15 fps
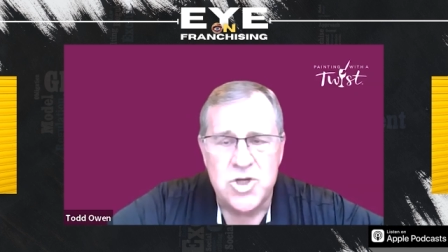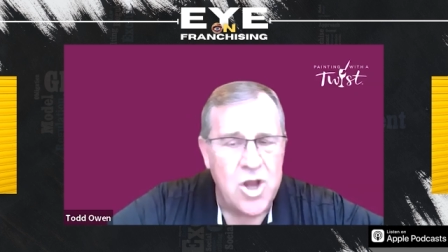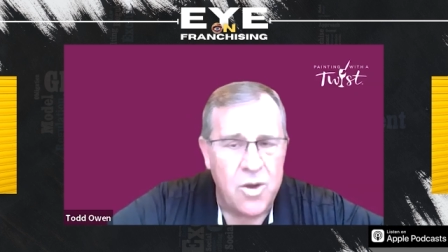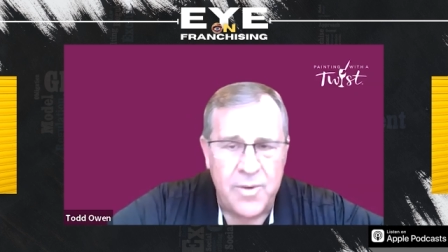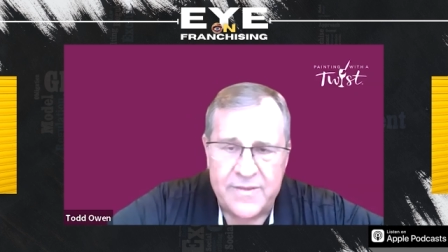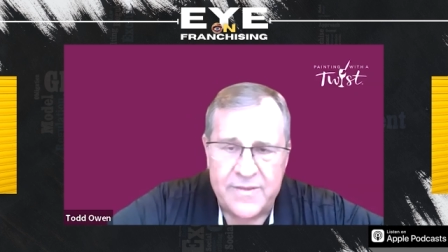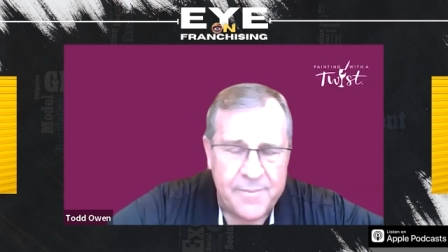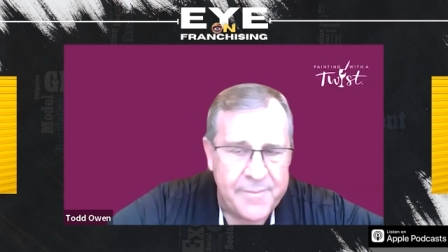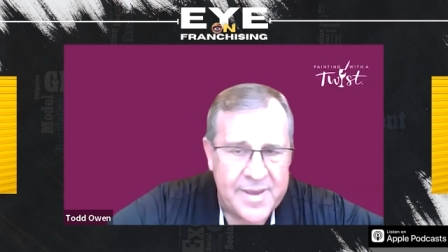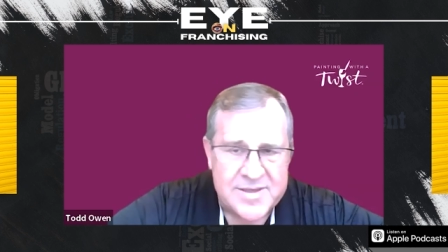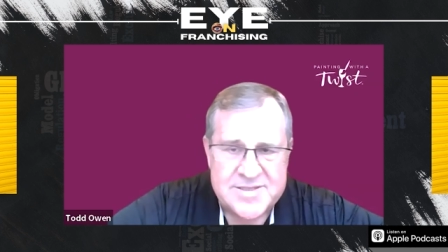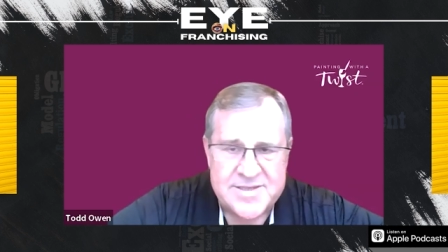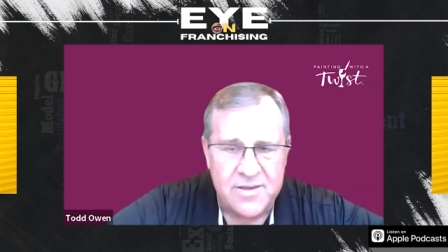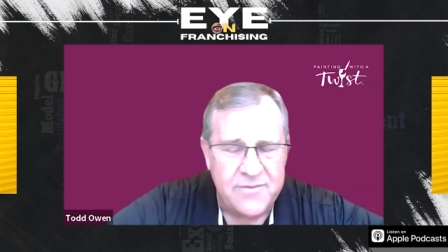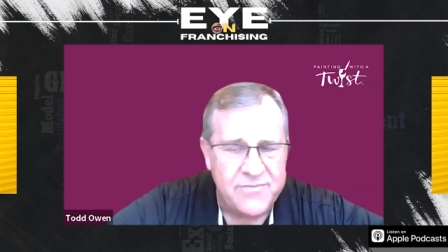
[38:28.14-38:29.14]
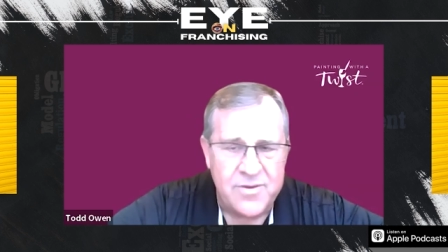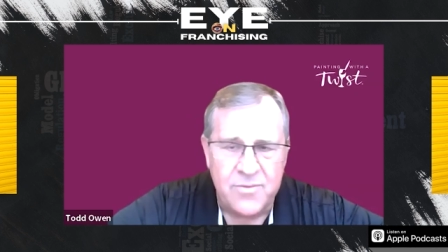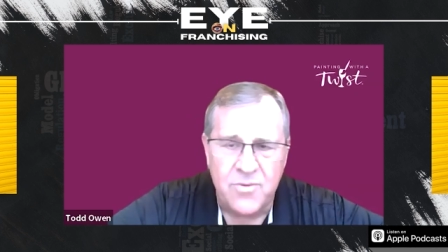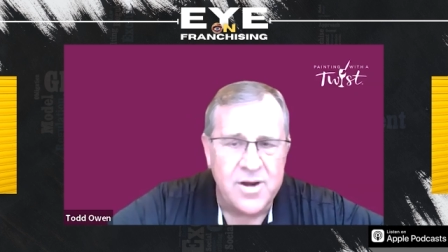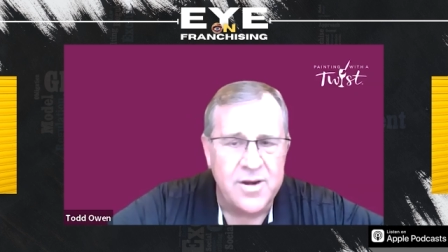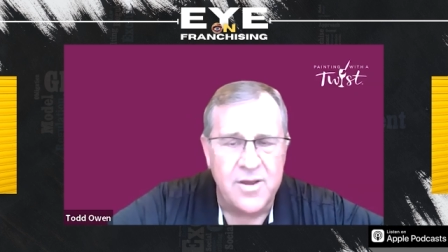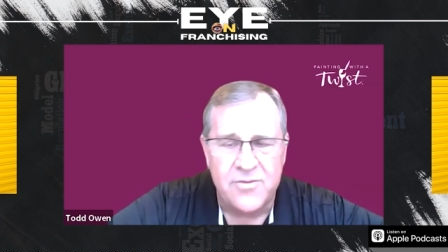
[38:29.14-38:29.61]
knowing the best-selling. If
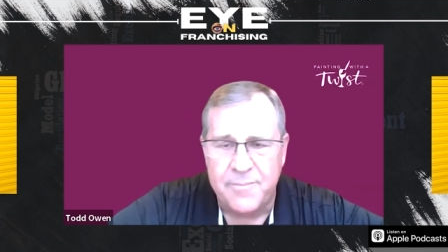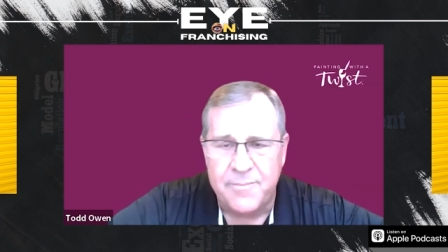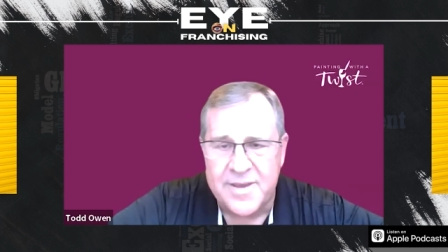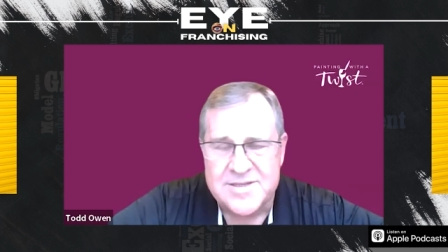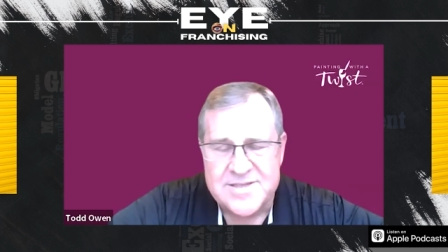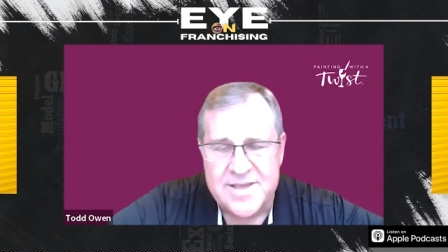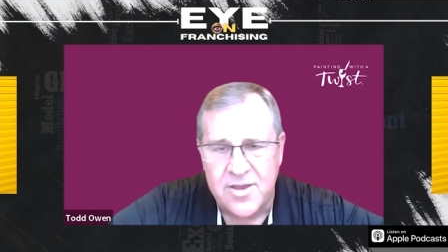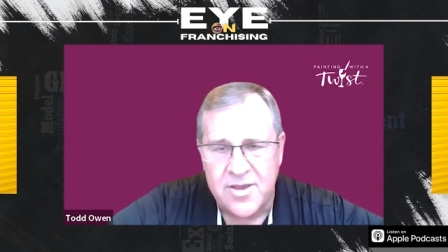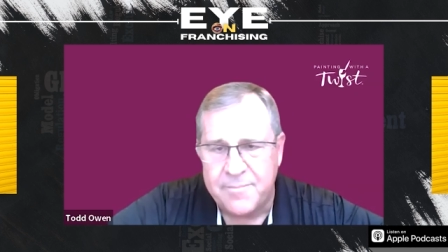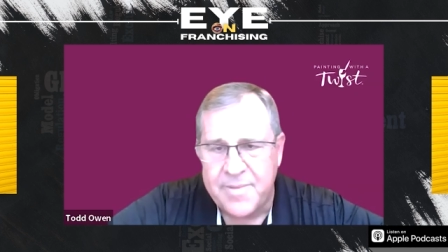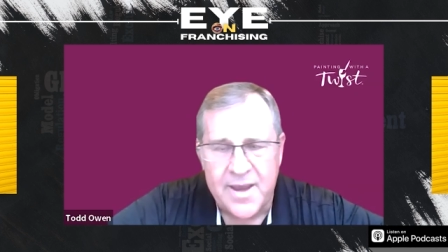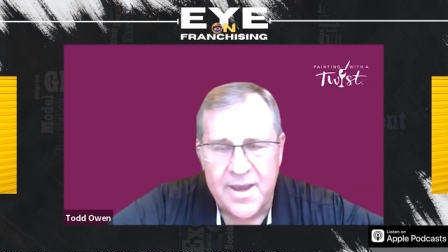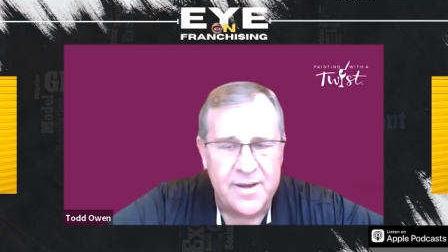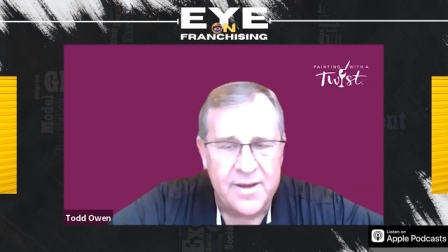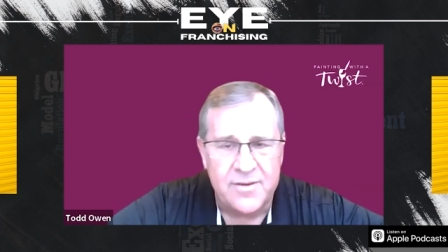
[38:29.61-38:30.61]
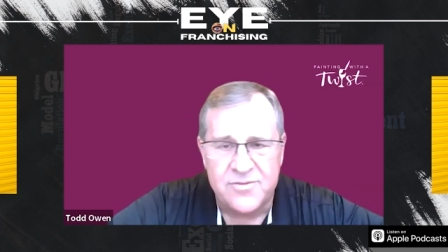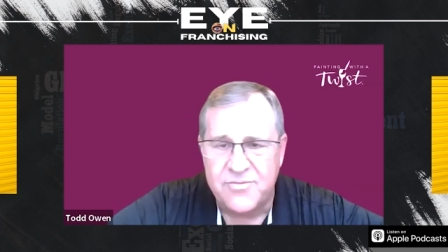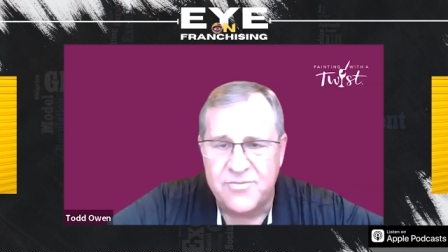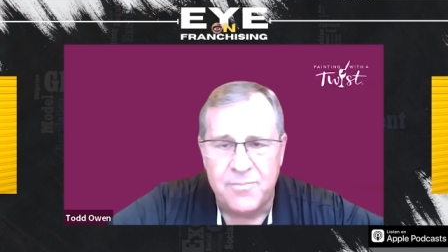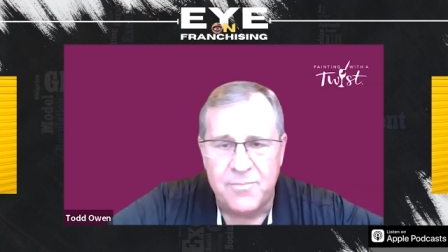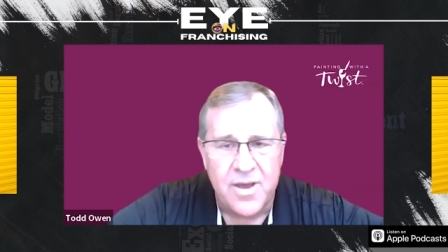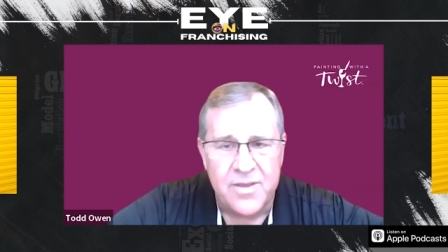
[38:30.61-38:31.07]
you want to know the best-selling
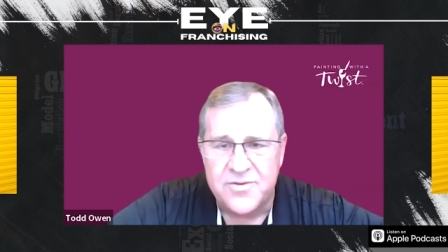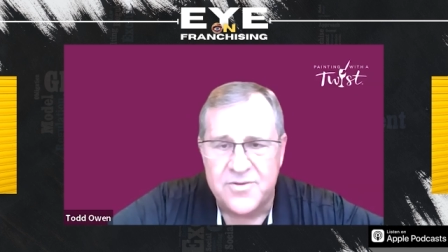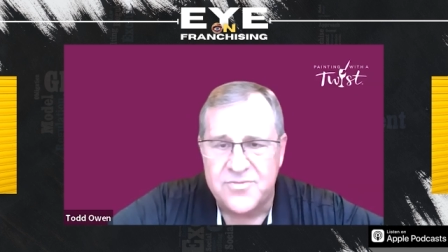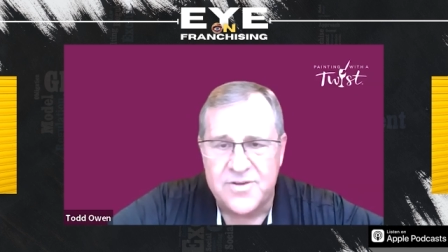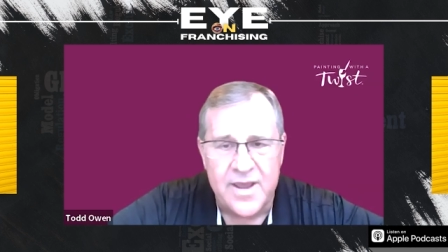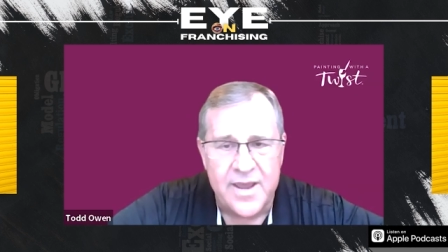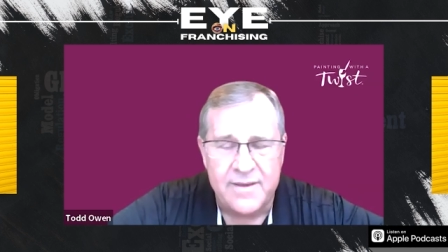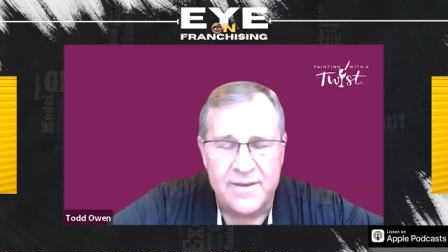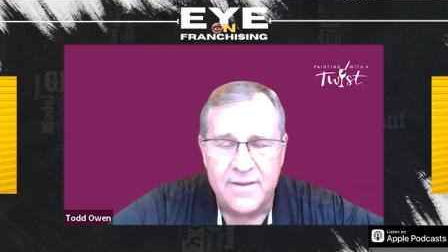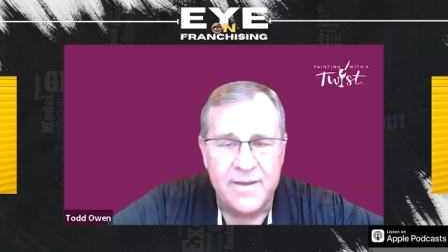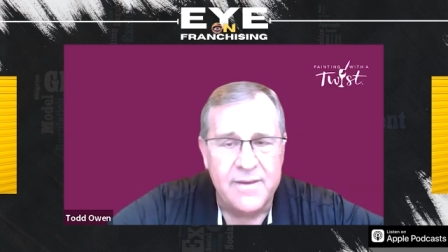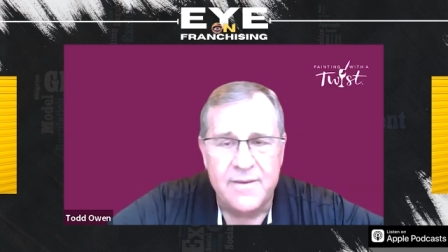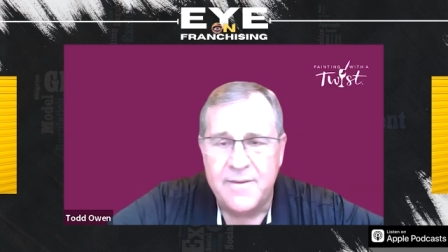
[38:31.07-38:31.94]
paintings for Mother's Day,